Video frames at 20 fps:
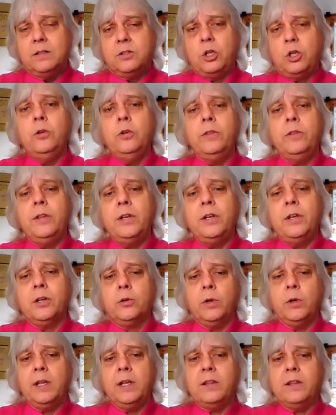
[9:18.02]
To the
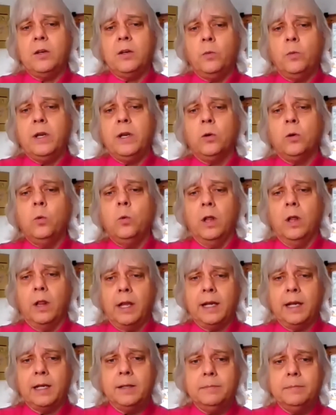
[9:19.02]
degree that we are
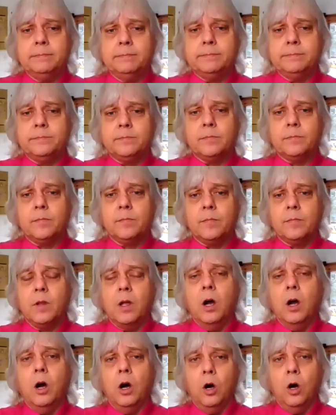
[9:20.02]
willing,
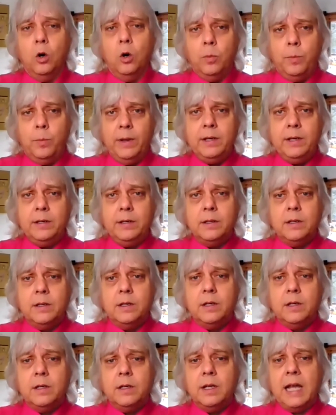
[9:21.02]
open,
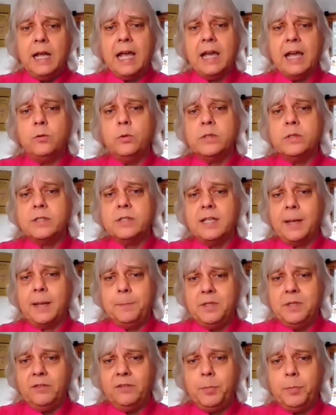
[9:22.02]
and
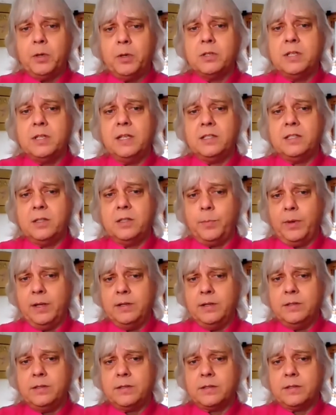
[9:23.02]
receptive
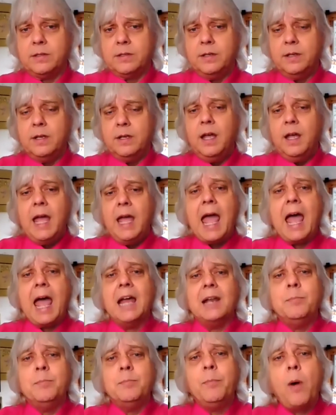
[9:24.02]
participants
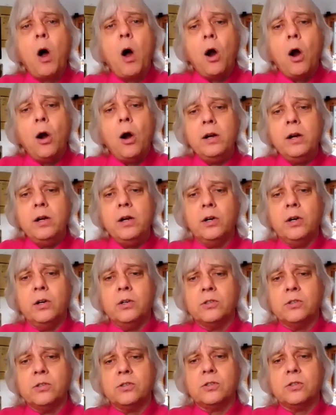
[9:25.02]
and
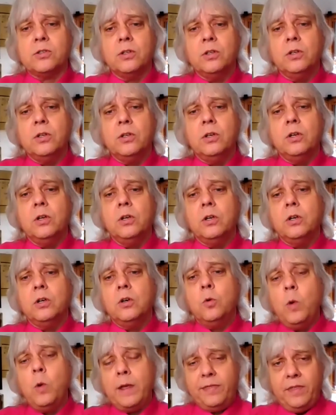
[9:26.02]
partners
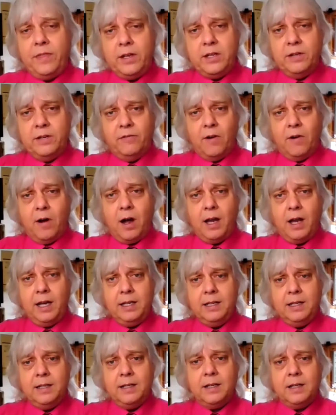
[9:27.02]
with the
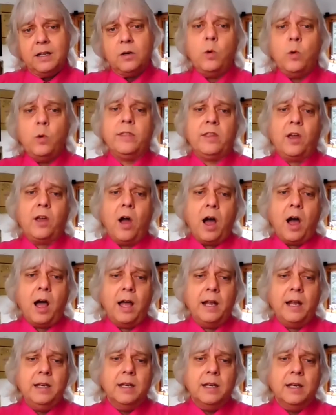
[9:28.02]
divine, with
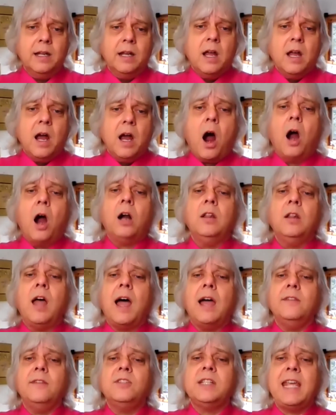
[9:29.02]
God, our
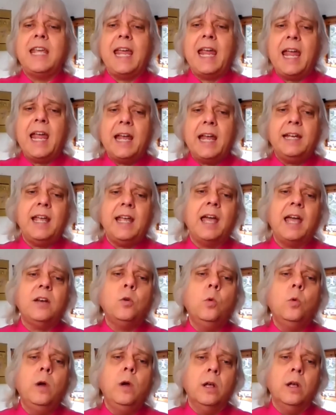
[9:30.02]
lives can
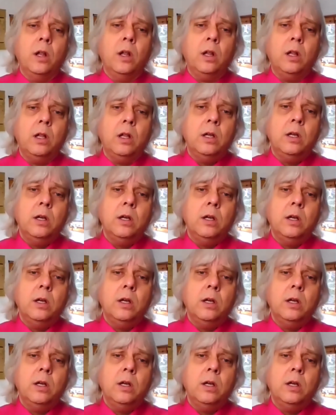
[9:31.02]
and will